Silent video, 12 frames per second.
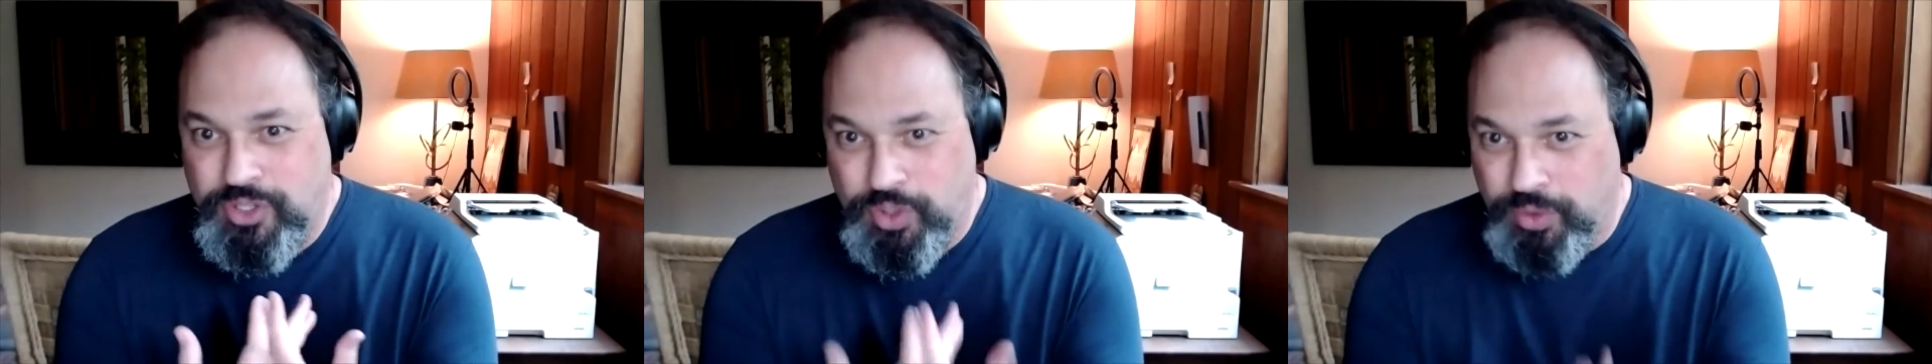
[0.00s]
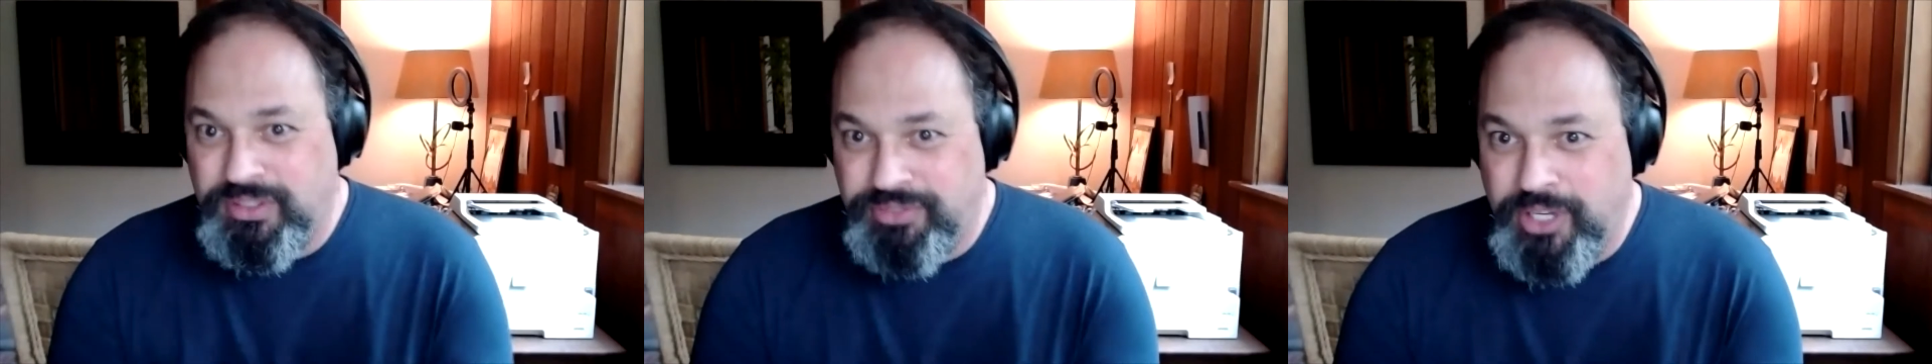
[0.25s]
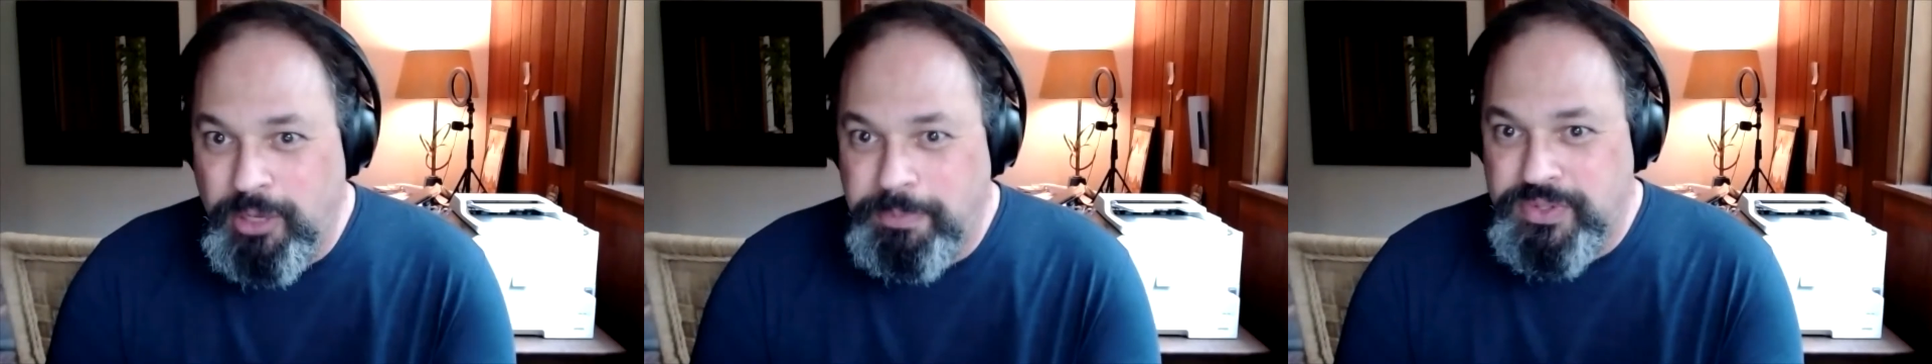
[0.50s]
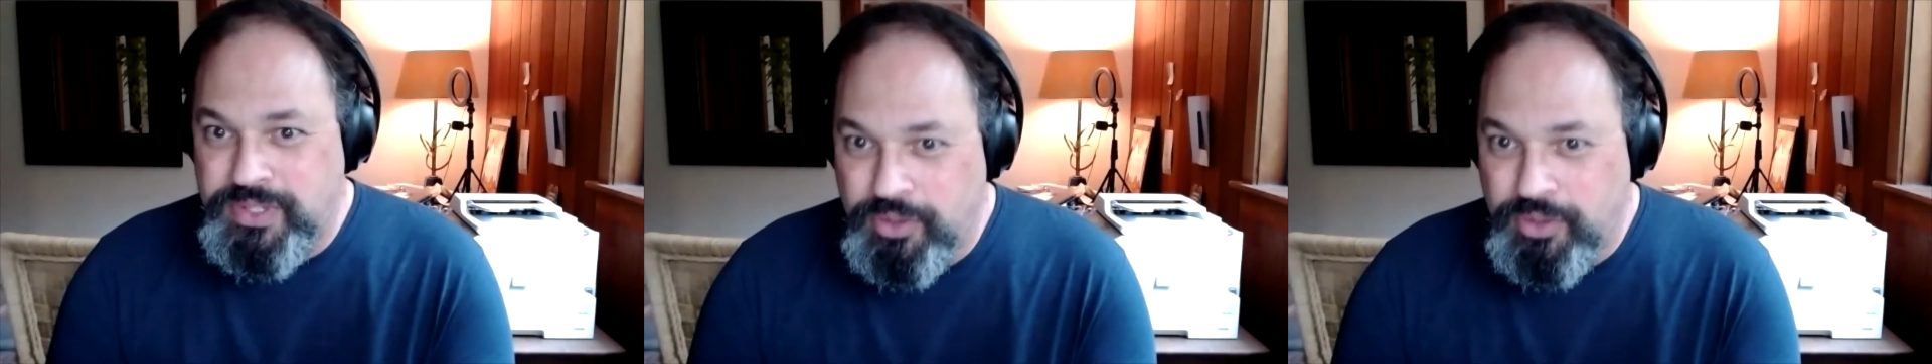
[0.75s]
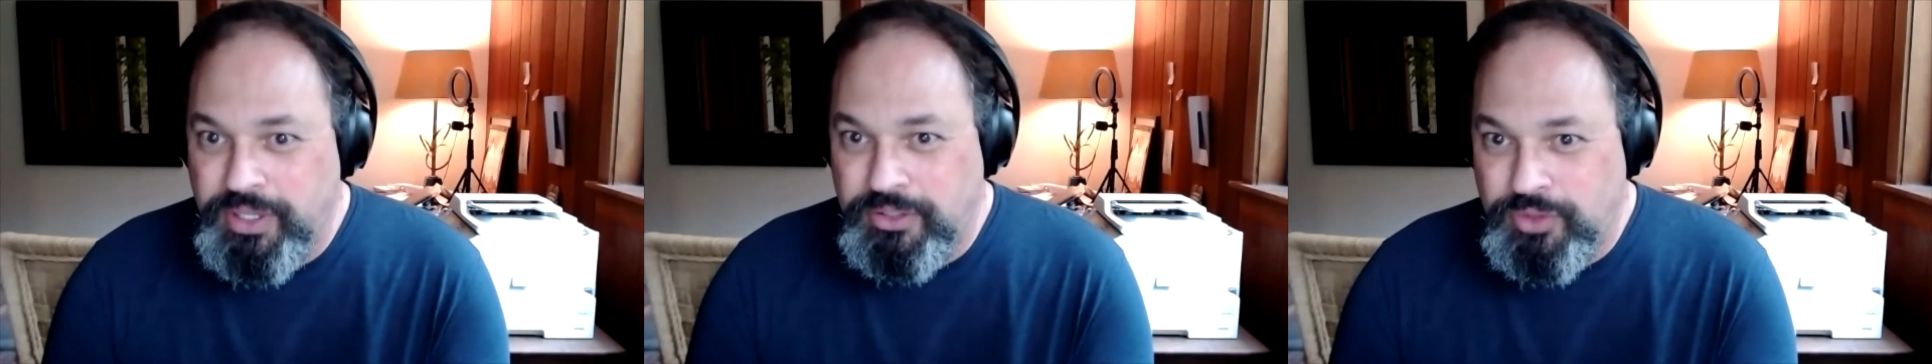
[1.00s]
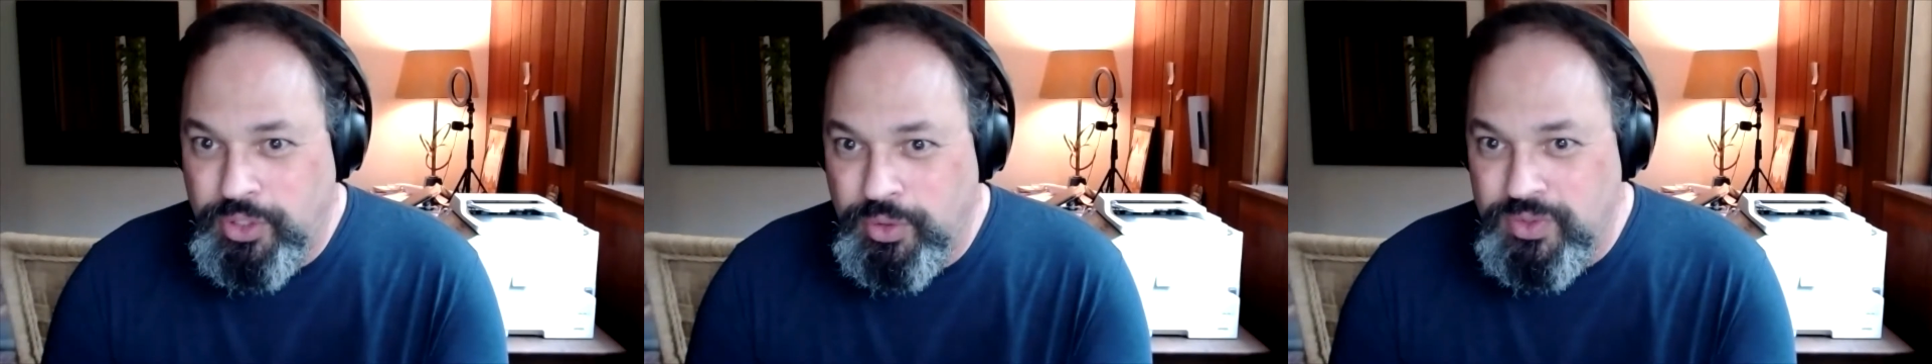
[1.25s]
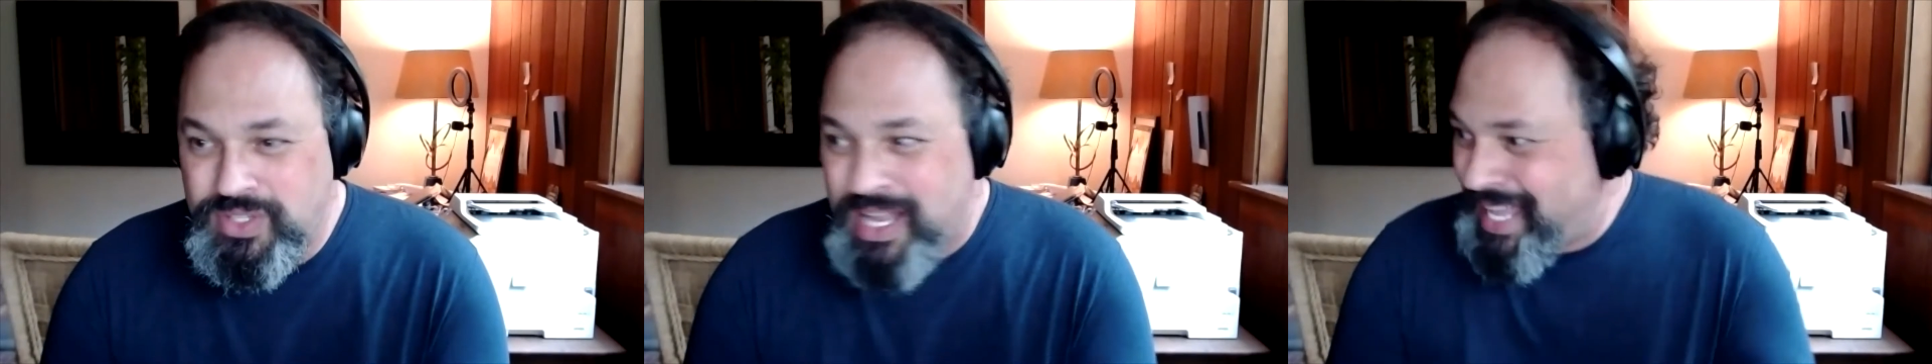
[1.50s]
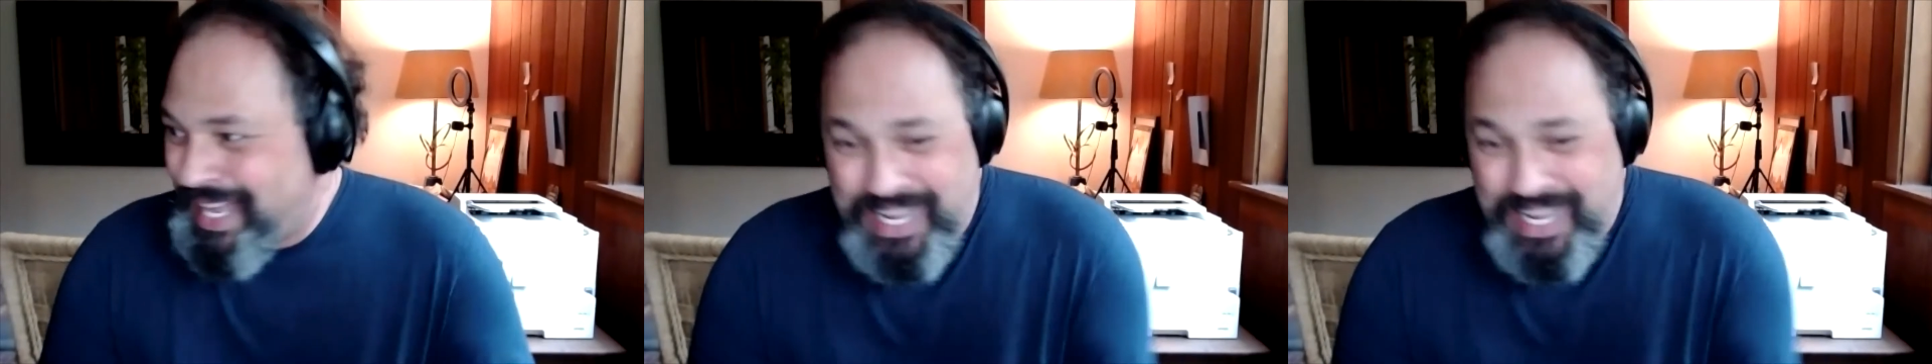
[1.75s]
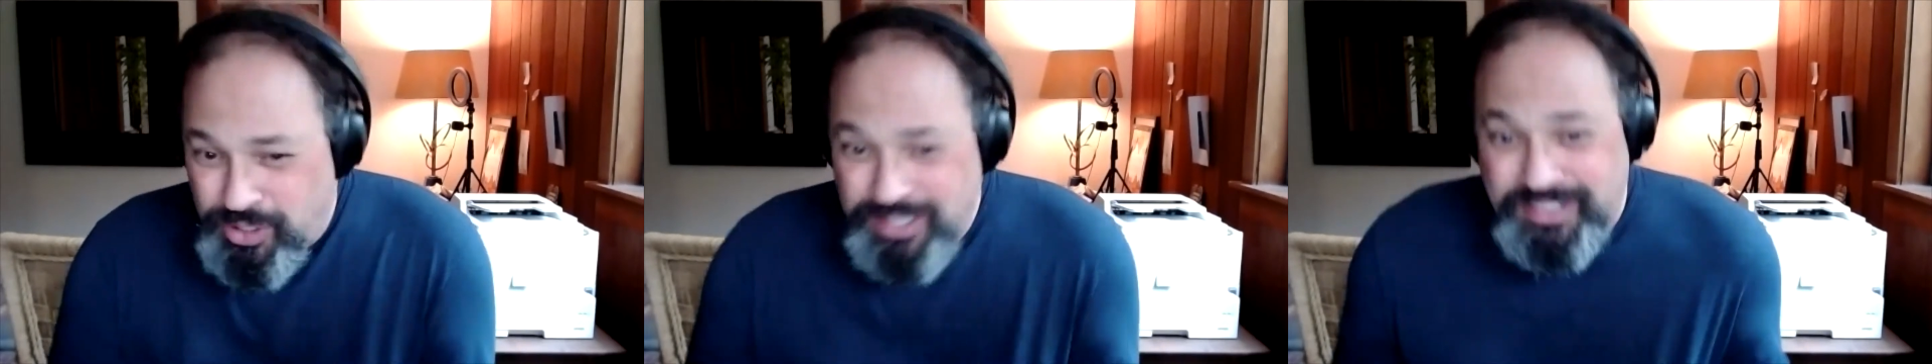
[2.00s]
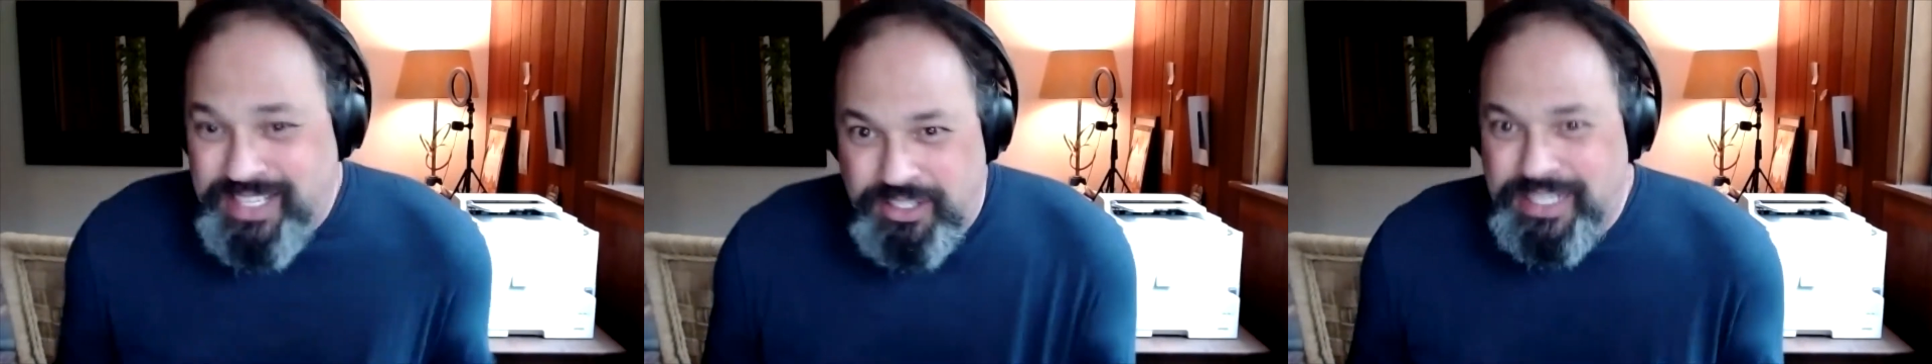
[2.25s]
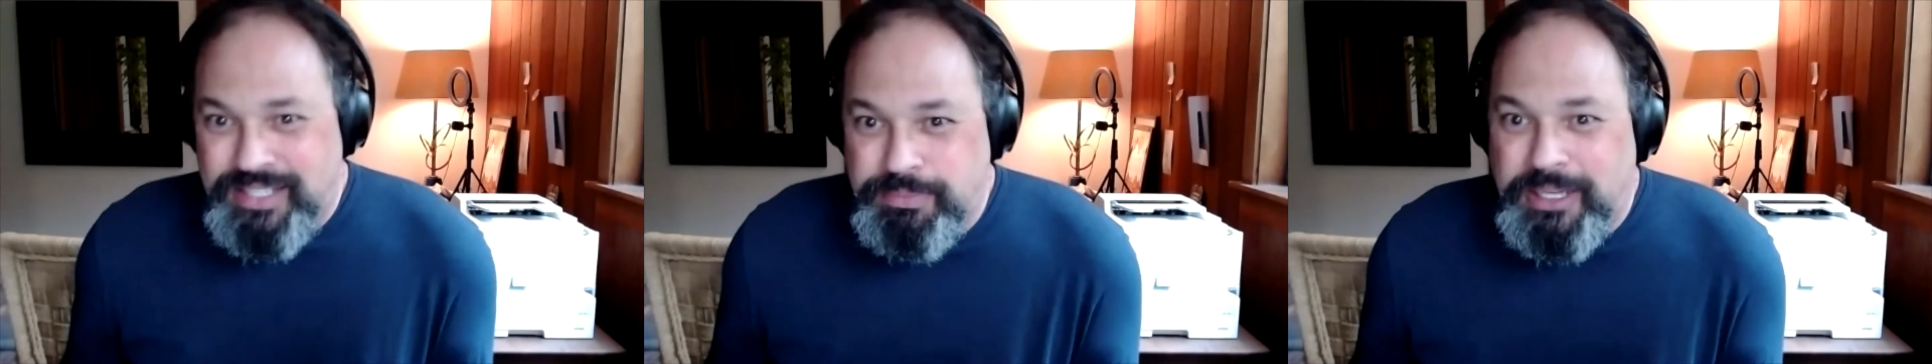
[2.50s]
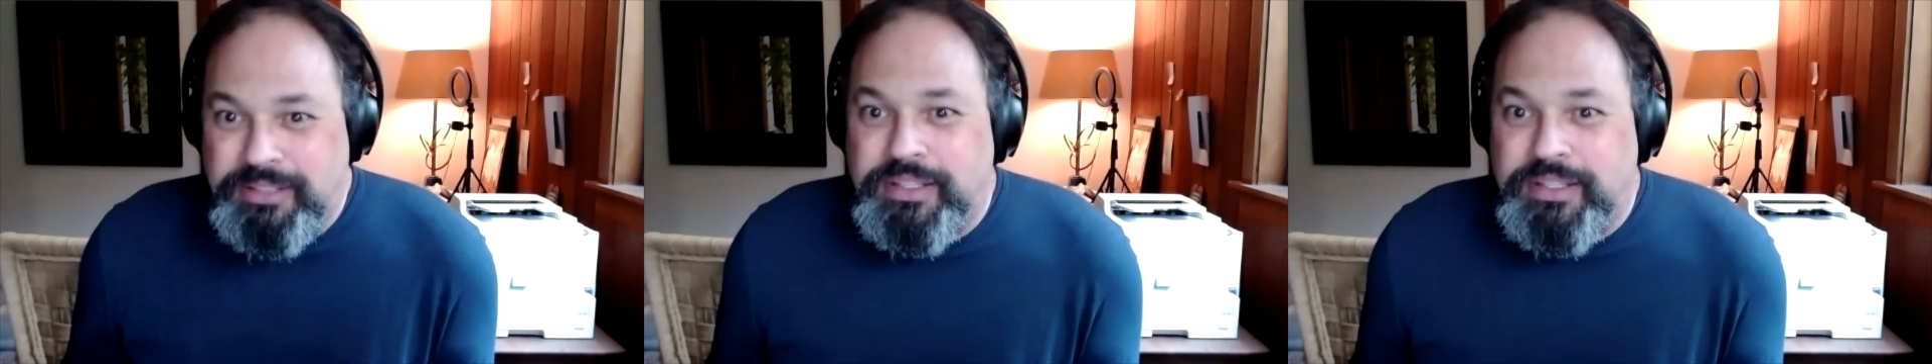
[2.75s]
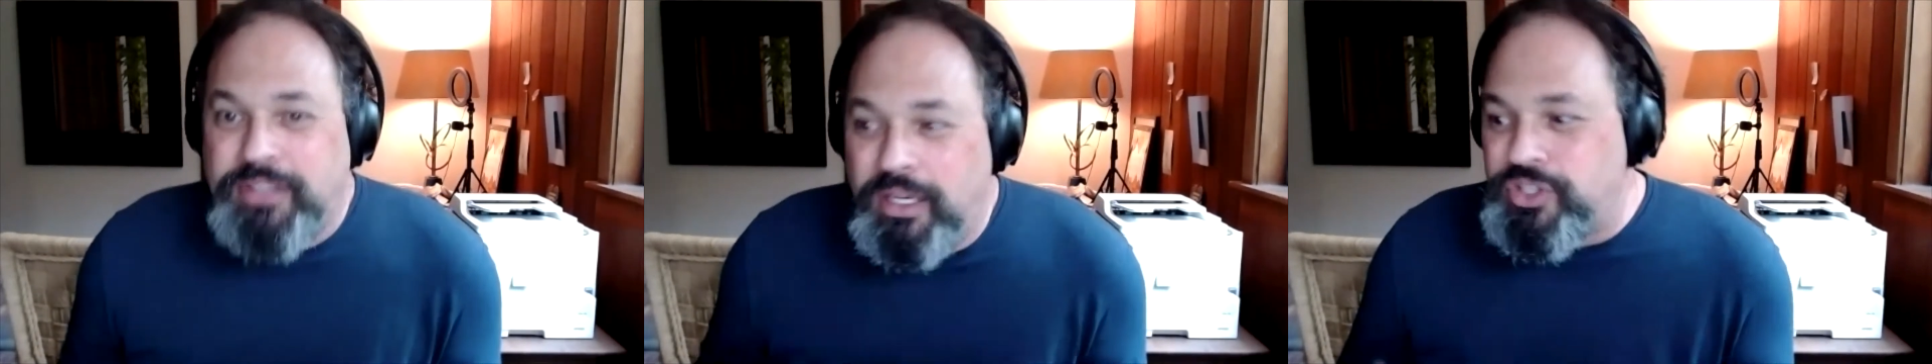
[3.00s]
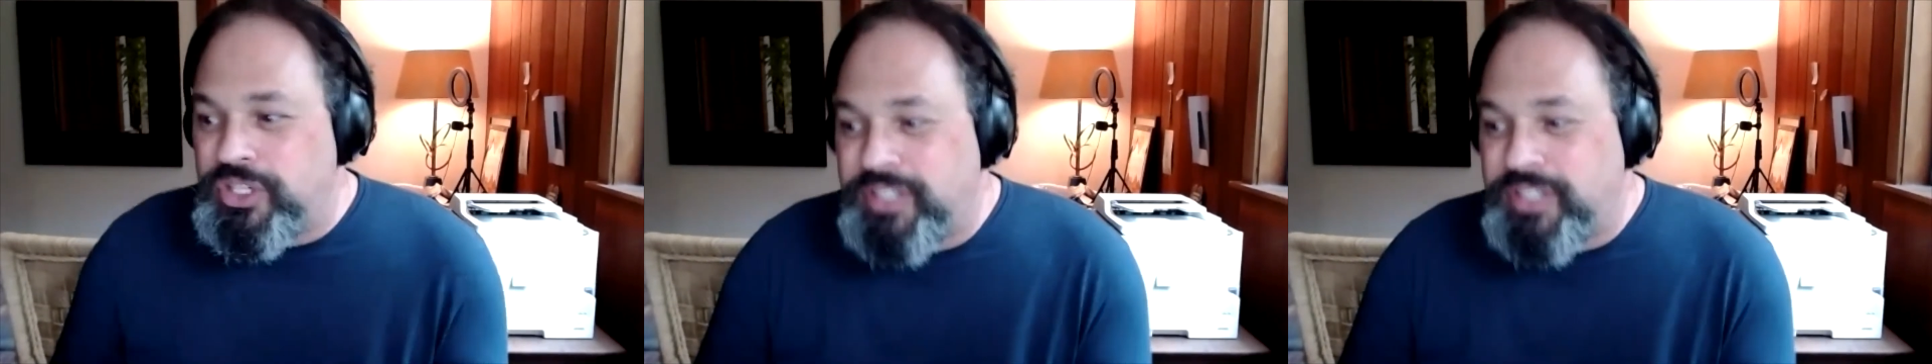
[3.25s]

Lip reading: your developers are going to use, I couldn't care less about the technology.